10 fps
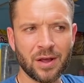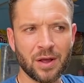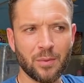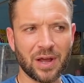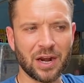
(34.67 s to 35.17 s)

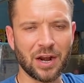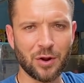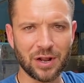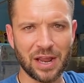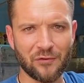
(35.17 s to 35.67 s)
we're going to know
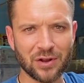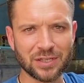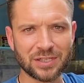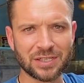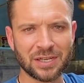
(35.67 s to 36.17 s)
the
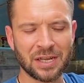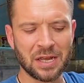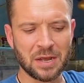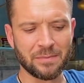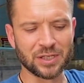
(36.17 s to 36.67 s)
difference
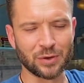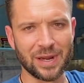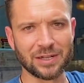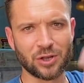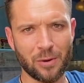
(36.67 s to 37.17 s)

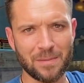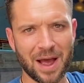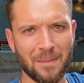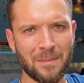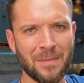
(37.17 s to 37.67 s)
between Tom
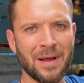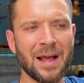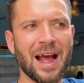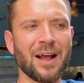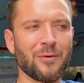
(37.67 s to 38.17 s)
Yum
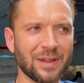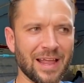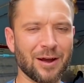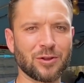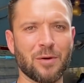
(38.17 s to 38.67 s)
and Kway
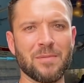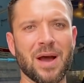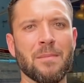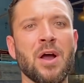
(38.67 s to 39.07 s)
Teow Tom Yum.